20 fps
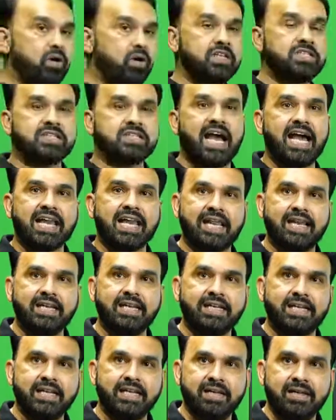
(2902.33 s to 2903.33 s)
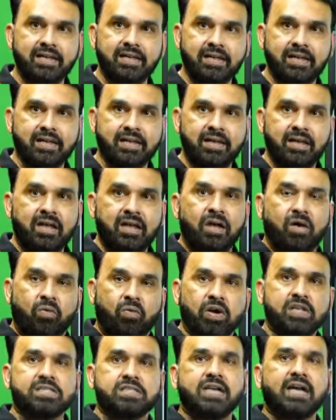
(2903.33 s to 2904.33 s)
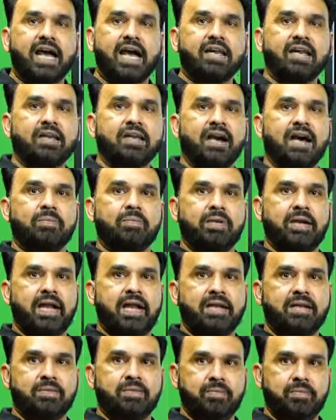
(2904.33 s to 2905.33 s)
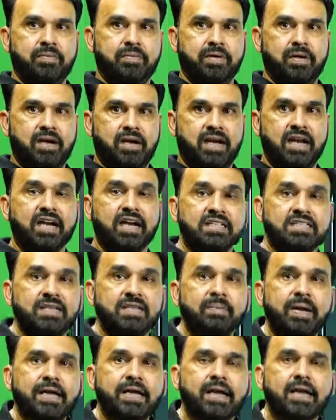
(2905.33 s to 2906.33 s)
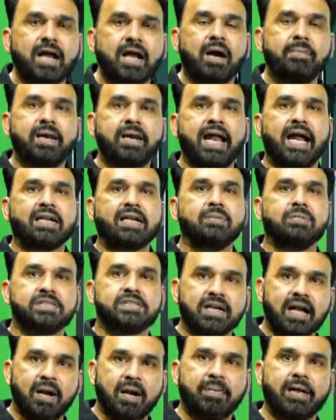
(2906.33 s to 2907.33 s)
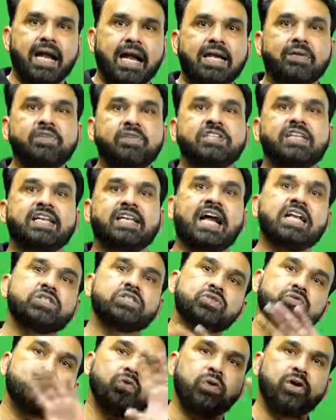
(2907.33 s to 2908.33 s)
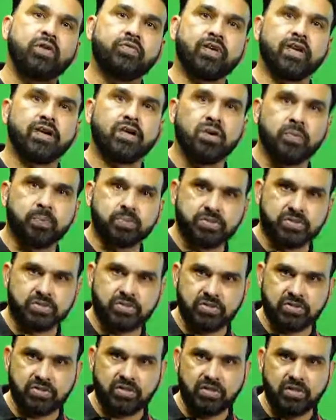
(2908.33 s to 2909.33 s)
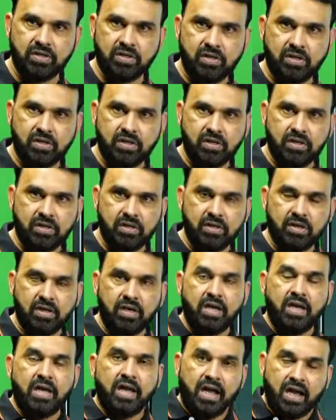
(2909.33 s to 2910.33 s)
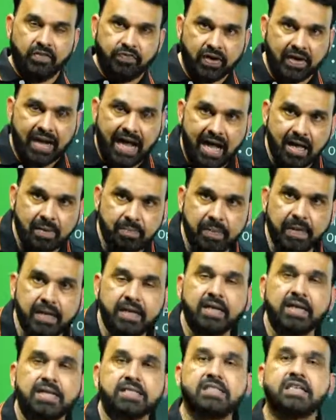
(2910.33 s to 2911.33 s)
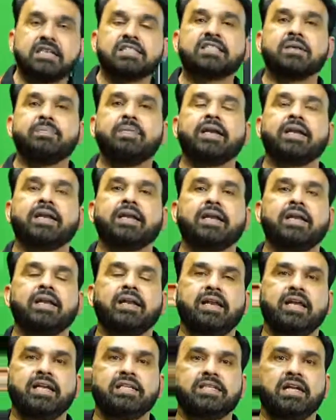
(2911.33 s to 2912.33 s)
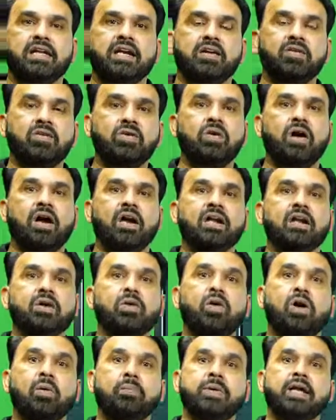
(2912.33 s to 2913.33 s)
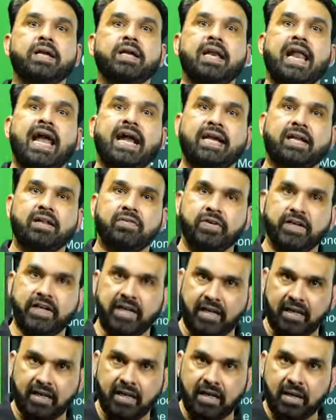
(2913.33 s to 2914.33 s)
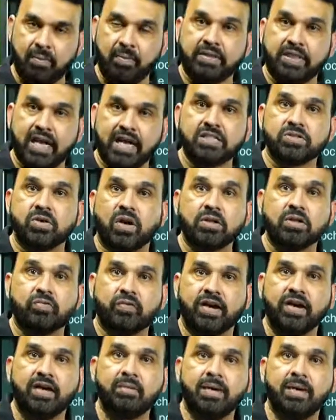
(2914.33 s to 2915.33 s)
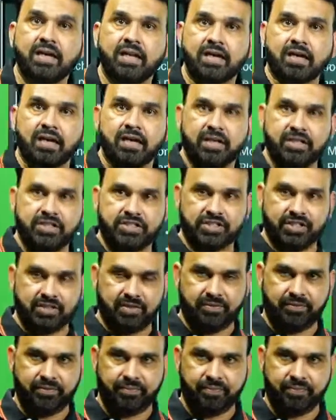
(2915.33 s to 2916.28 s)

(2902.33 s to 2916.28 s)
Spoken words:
What is chirality? What is a chiral carbon atom? An asymmetric carbon atom is a carbon atom which is attached to 4 different groups. If a carbon is asymmetric in nature, it will undergo optical activity, but that is not the fundamental condition.